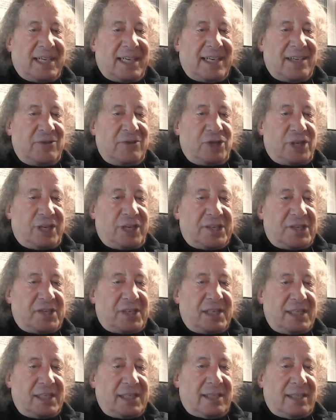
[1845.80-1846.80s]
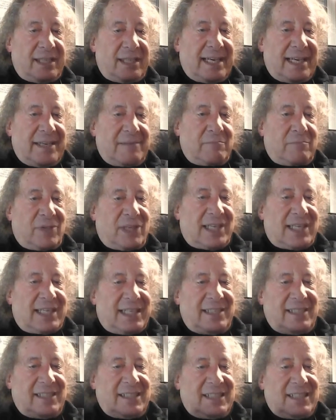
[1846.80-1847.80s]
and just let
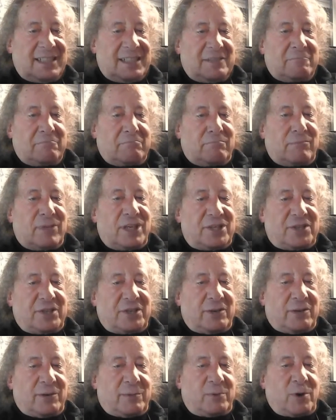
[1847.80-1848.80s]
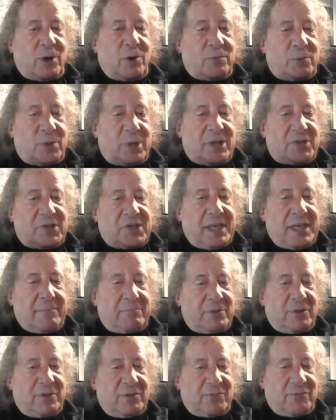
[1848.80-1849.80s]
my muscular
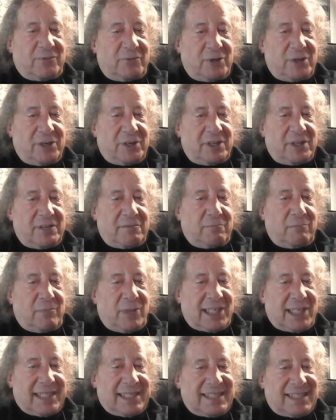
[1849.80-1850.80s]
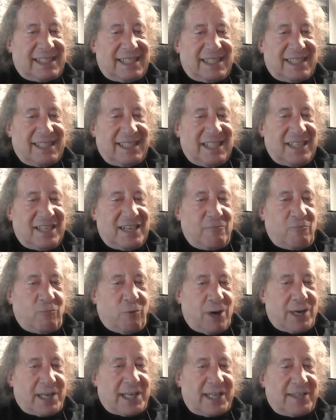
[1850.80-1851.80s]
proprioceptive mind
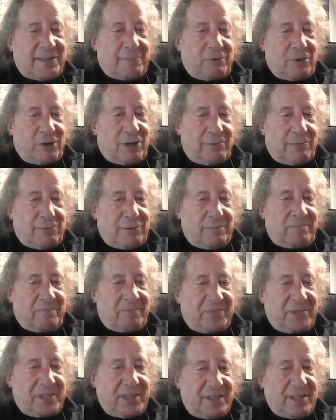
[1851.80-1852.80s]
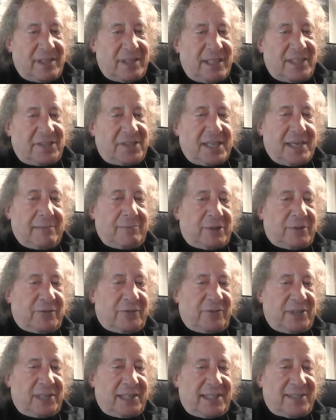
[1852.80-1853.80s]
work on the problem, it's able to
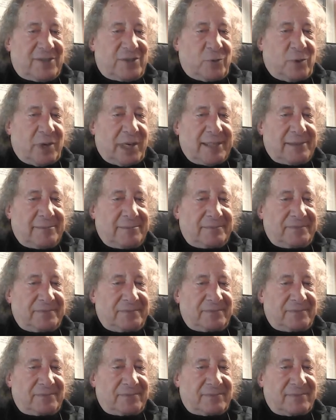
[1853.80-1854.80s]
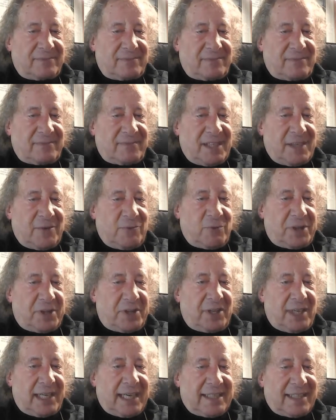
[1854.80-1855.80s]
find its way with
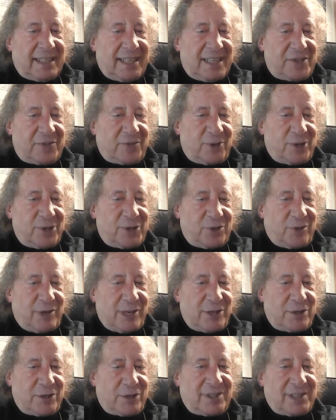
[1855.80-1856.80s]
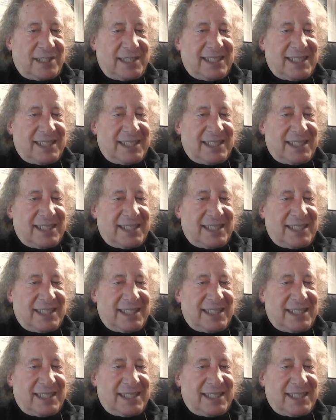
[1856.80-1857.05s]
a lot less frustration.